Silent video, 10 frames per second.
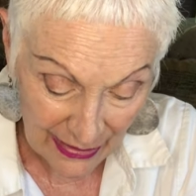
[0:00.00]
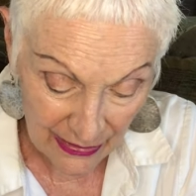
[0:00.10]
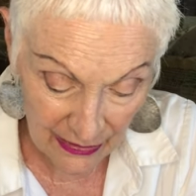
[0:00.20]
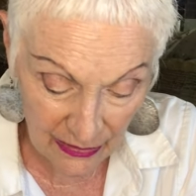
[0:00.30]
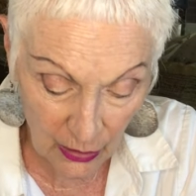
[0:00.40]

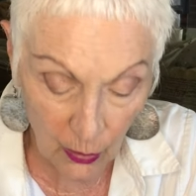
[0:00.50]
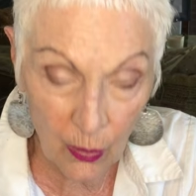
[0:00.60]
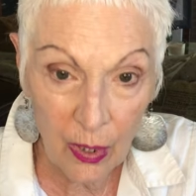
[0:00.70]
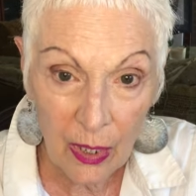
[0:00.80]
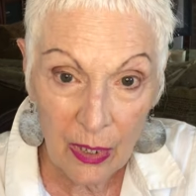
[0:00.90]

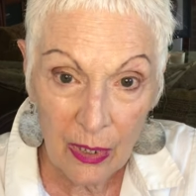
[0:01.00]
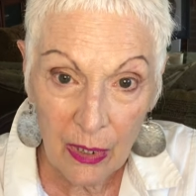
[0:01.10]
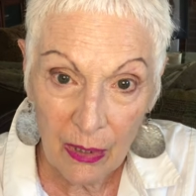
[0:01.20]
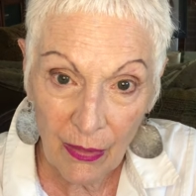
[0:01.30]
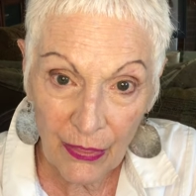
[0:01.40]
So
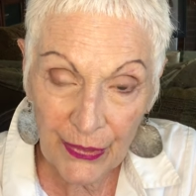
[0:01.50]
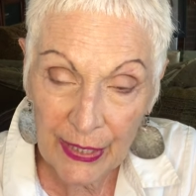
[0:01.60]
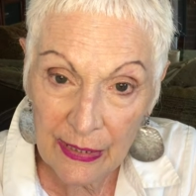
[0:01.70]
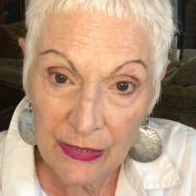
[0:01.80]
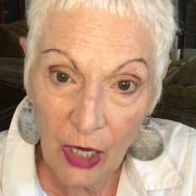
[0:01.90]

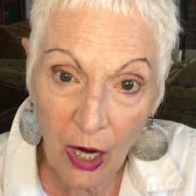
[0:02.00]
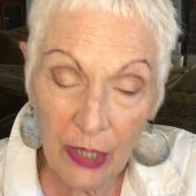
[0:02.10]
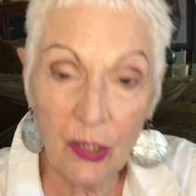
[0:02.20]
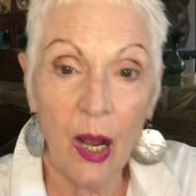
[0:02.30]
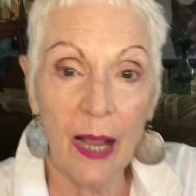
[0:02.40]
things
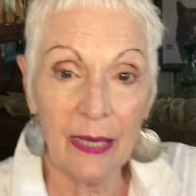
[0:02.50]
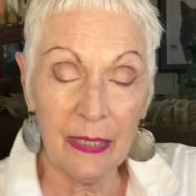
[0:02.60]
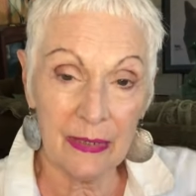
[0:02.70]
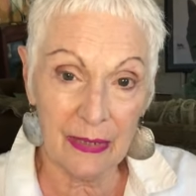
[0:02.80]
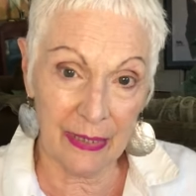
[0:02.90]

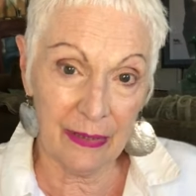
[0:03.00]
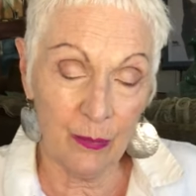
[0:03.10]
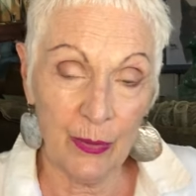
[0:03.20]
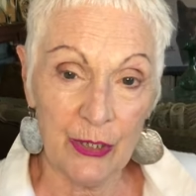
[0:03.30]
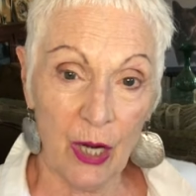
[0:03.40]
it's like
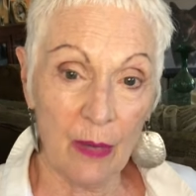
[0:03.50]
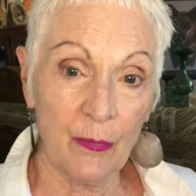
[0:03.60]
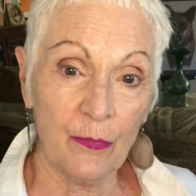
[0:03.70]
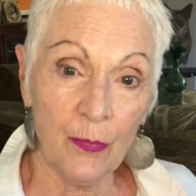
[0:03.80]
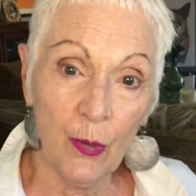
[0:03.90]
we talked
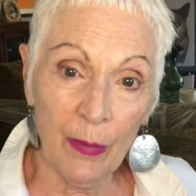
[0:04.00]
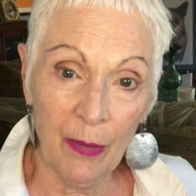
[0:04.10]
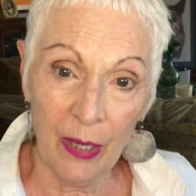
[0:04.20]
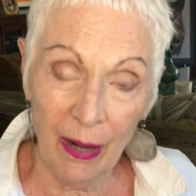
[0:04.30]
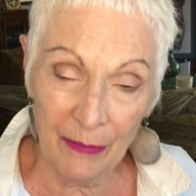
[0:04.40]
before
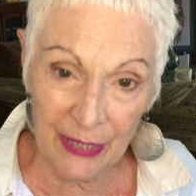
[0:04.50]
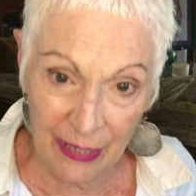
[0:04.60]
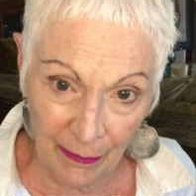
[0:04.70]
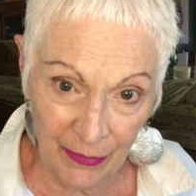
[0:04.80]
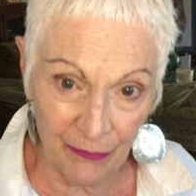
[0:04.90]
about Humpty
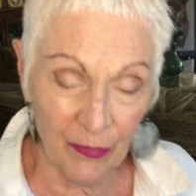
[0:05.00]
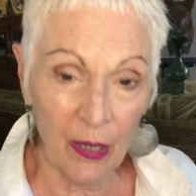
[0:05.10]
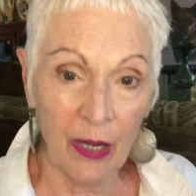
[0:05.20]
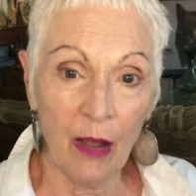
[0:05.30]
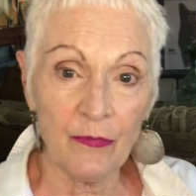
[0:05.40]
Dumpty
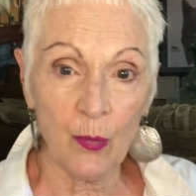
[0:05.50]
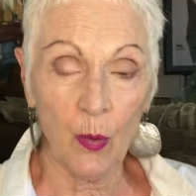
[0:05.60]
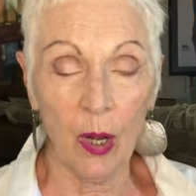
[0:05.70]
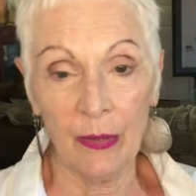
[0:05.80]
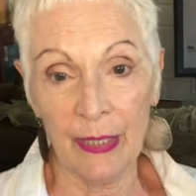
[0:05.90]
falling off the
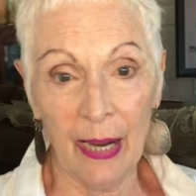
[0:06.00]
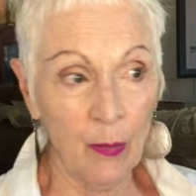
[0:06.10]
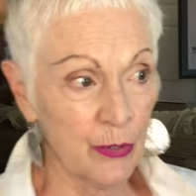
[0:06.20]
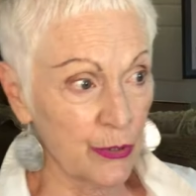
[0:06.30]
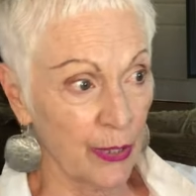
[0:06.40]
wall. Now
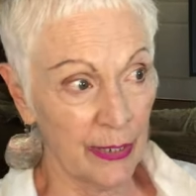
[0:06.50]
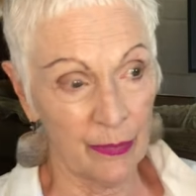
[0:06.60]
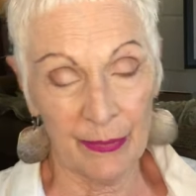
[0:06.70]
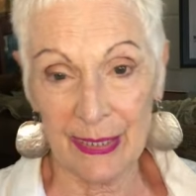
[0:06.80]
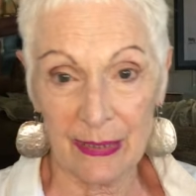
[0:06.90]
we're trying to
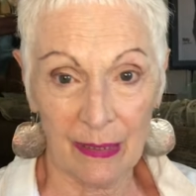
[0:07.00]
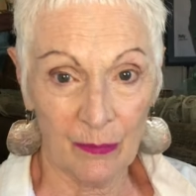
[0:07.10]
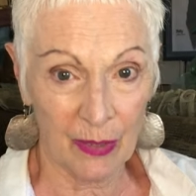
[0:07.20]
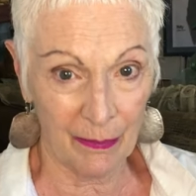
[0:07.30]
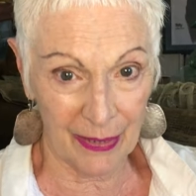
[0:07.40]

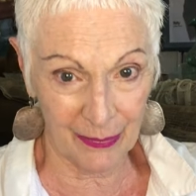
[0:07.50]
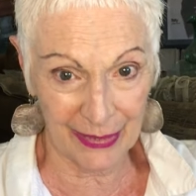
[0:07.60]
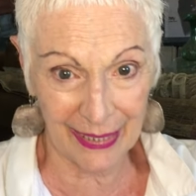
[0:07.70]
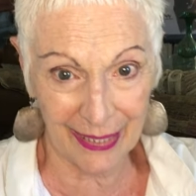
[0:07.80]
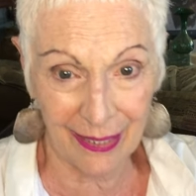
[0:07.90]
reassemble it, but we
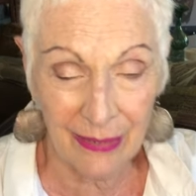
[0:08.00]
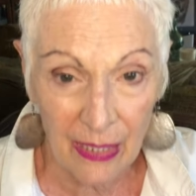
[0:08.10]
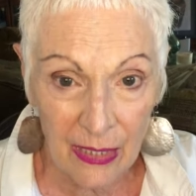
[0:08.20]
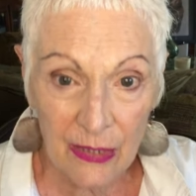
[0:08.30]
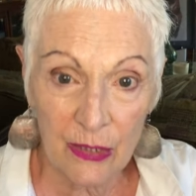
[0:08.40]
can't.
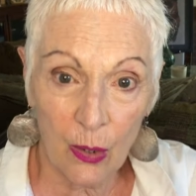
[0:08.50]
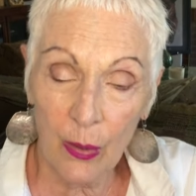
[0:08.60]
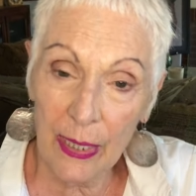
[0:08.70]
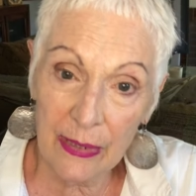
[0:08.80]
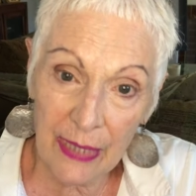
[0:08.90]
So
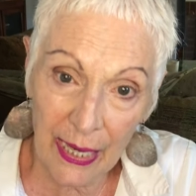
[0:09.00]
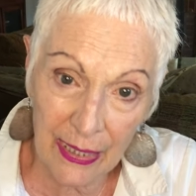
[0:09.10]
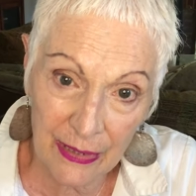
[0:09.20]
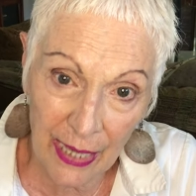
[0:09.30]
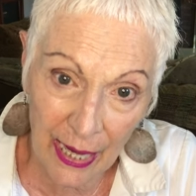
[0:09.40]
it
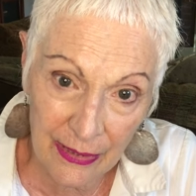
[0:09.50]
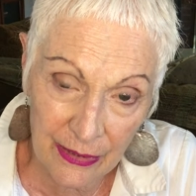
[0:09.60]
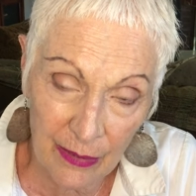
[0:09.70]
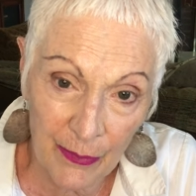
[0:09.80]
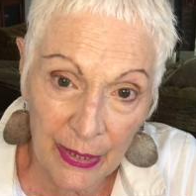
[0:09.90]
has
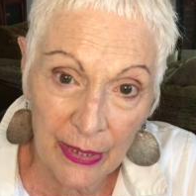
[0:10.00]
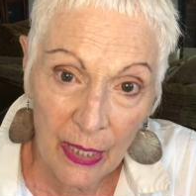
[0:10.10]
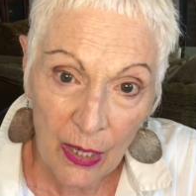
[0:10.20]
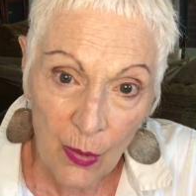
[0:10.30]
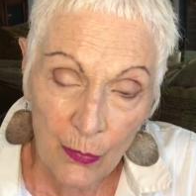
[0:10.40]
to be
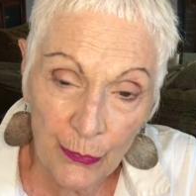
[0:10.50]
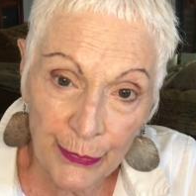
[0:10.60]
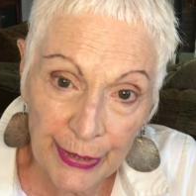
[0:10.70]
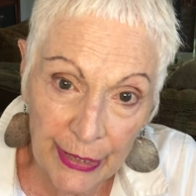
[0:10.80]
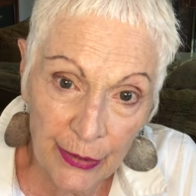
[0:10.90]

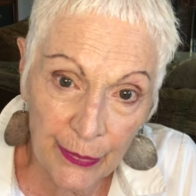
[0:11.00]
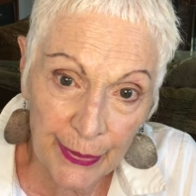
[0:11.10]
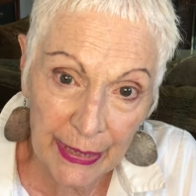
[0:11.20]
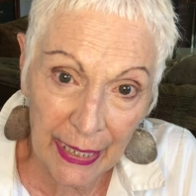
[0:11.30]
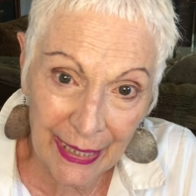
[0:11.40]

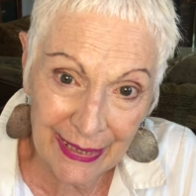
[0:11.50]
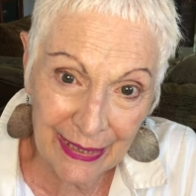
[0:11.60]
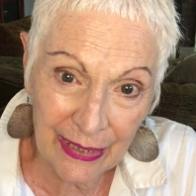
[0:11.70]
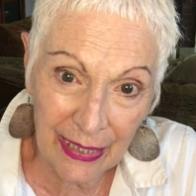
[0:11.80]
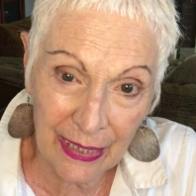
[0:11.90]

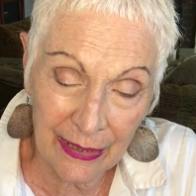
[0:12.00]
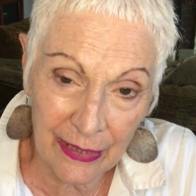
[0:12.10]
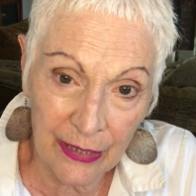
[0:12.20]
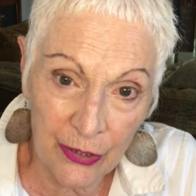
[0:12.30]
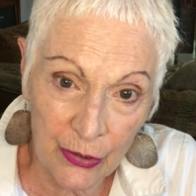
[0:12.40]
recreated in
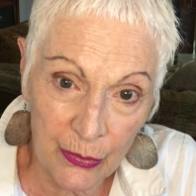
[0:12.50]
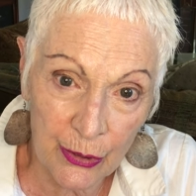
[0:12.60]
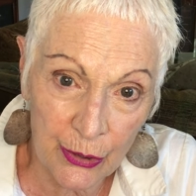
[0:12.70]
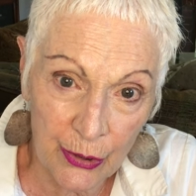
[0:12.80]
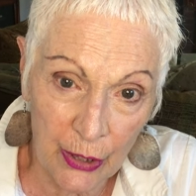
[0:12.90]
a new
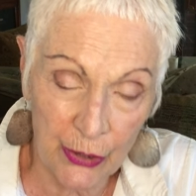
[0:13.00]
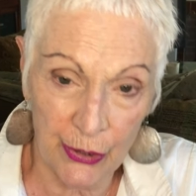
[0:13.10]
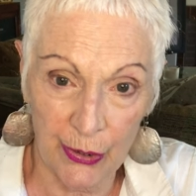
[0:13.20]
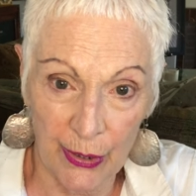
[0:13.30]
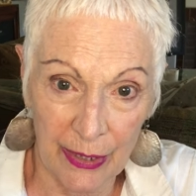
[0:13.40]

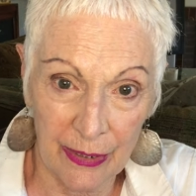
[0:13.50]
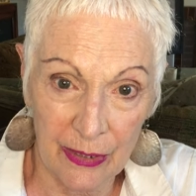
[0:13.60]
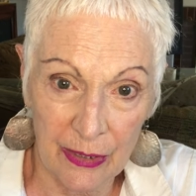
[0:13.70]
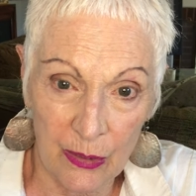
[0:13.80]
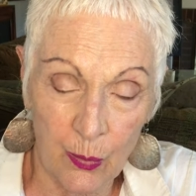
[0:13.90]
structure, and
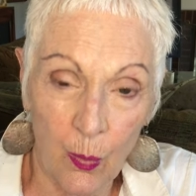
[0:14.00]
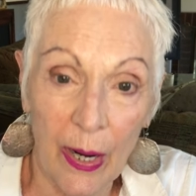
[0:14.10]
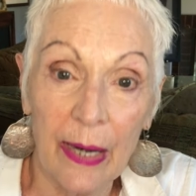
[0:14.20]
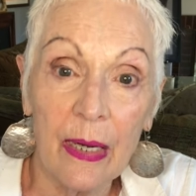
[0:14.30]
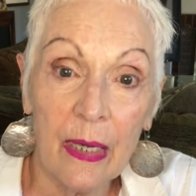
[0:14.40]
this is
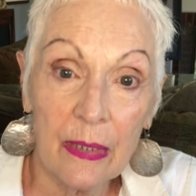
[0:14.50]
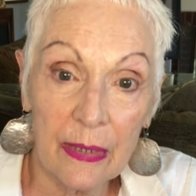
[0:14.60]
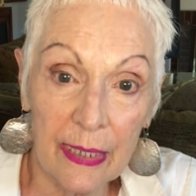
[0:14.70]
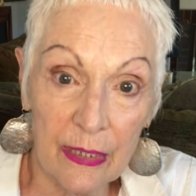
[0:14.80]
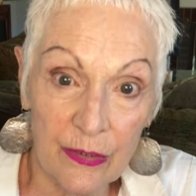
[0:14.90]
what the
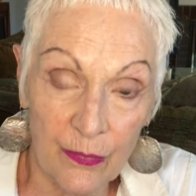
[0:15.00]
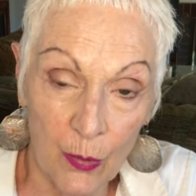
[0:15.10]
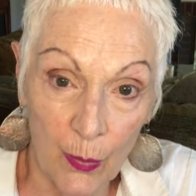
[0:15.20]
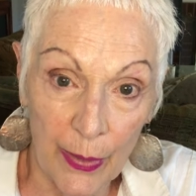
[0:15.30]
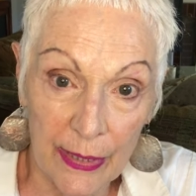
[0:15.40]
next
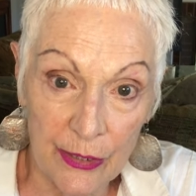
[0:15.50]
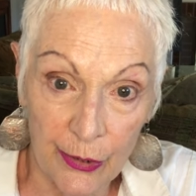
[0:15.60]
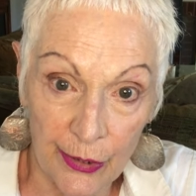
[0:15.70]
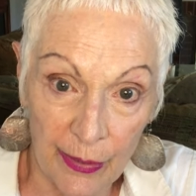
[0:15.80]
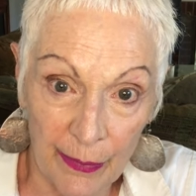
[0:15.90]
4 weeks are
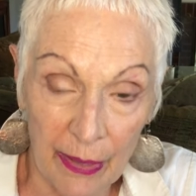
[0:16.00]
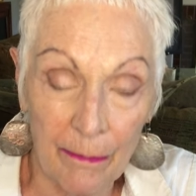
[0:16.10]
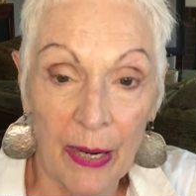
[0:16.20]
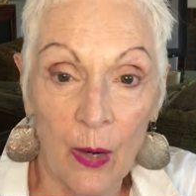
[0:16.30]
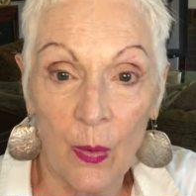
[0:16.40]
going to be
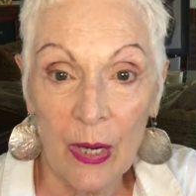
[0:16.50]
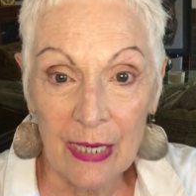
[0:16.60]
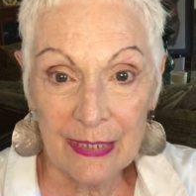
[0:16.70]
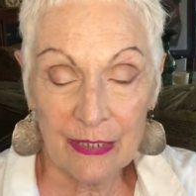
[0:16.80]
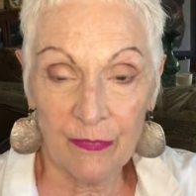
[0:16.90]
about,
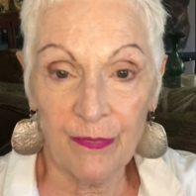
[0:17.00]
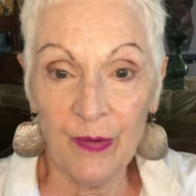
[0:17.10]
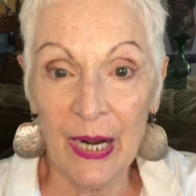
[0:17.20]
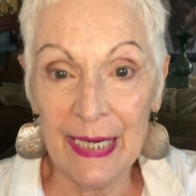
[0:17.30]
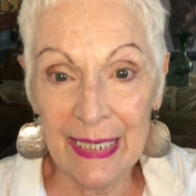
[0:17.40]

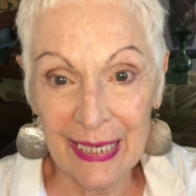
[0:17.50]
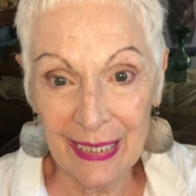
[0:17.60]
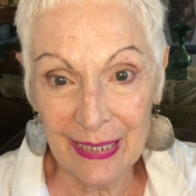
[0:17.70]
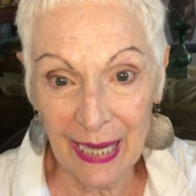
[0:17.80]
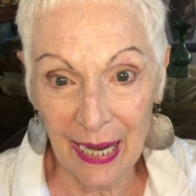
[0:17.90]

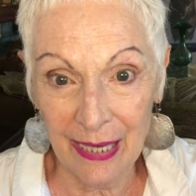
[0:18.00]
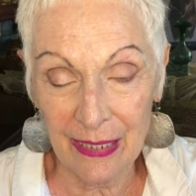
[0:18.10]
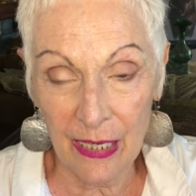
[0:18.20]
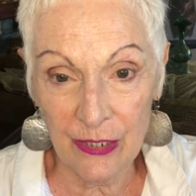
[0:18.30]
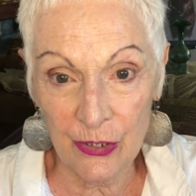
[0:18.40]
defining that
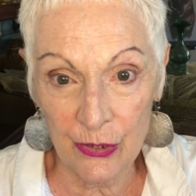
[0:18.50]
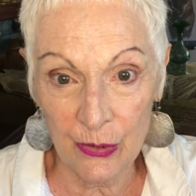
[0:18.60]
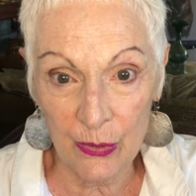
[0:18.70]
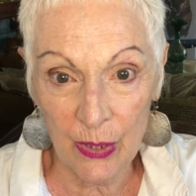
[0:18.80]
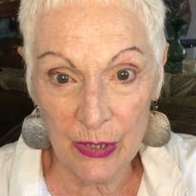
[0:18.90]

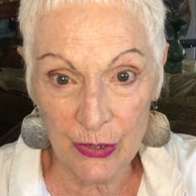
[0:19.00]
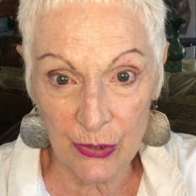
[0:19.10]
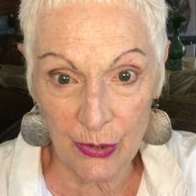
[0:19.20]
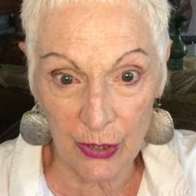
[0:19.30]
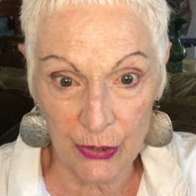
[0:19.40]
new
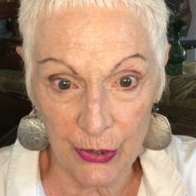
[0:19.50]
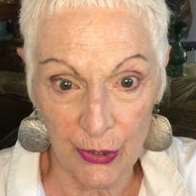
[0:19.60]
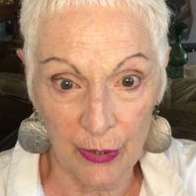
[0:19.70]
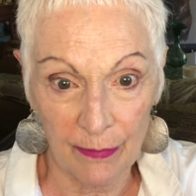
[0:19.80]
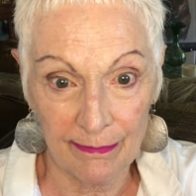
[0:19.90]

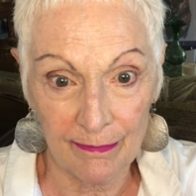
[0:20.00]
structure.